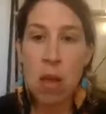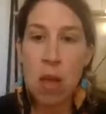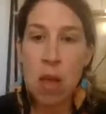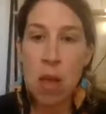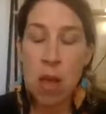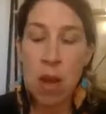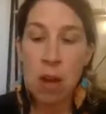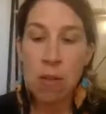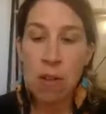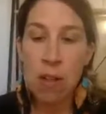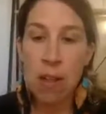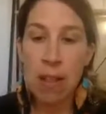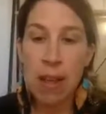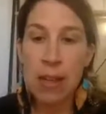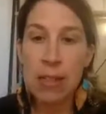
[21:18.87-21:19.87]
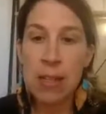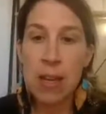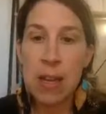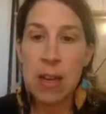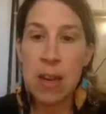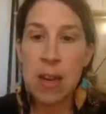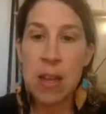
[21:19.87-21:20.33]
and I really liked it.
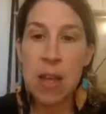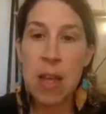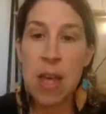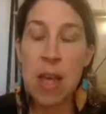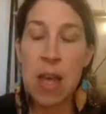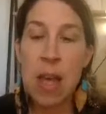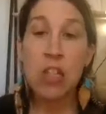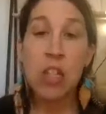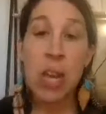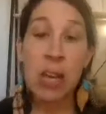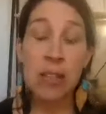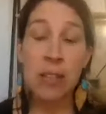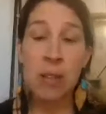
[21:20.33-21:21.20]
And she